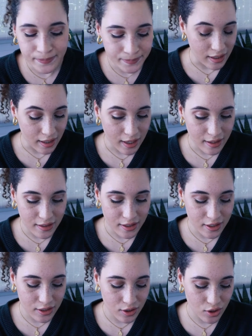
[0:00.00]

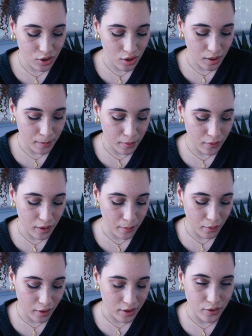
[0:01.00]
Next, moving
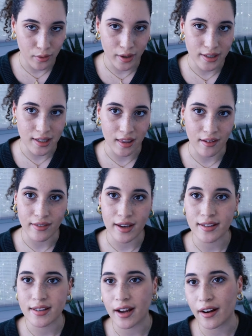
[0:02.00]
more towards the
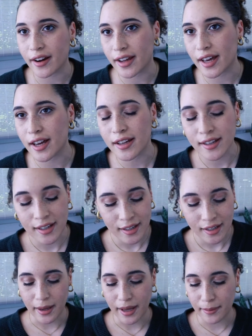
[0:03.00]
face area,
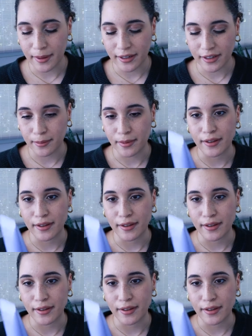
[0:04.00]
um, I picked up